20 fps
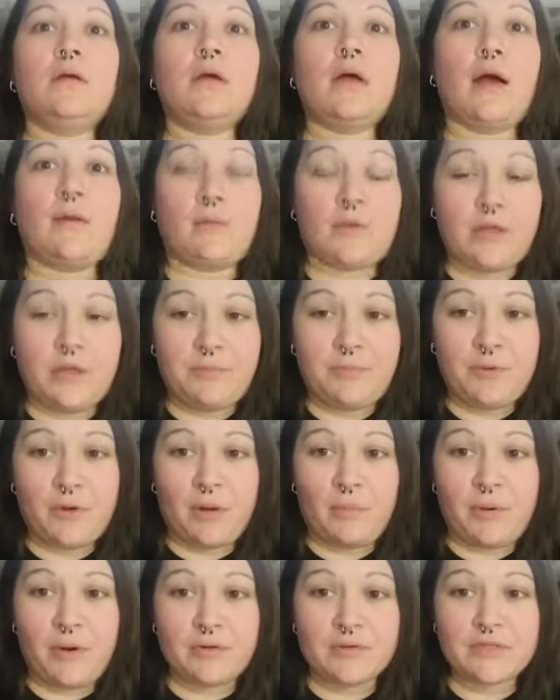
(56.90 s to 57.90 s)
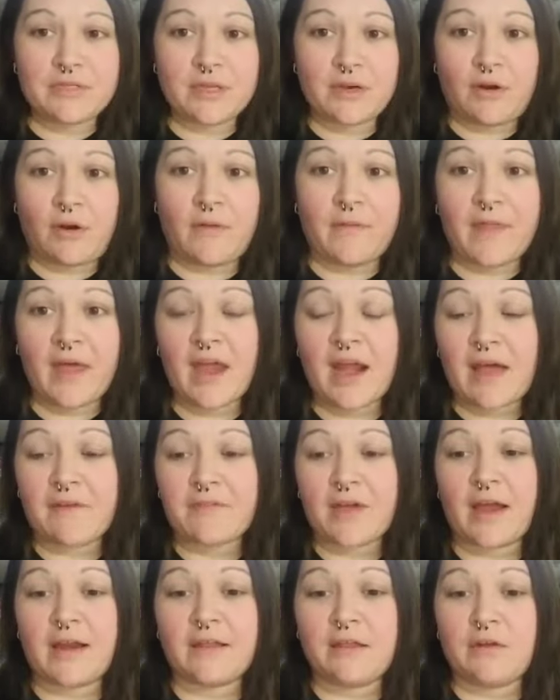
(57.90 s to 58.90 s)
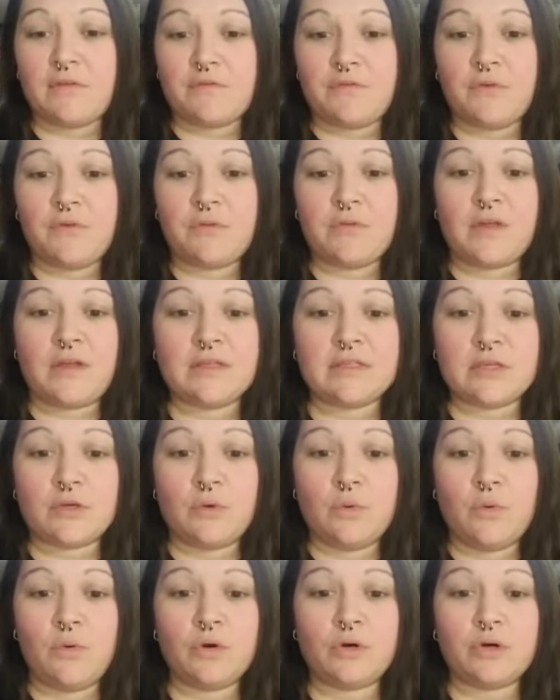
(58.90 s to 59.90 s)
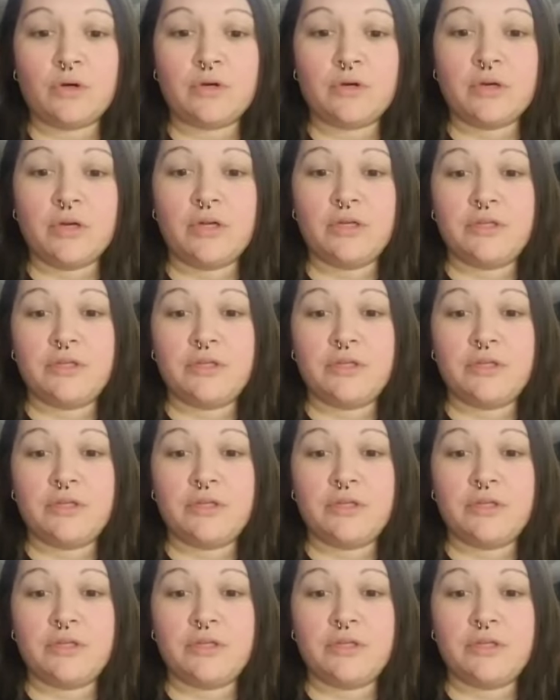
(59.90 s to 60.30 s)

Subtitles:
I will keep you all posted on that. I've got to get a few things in order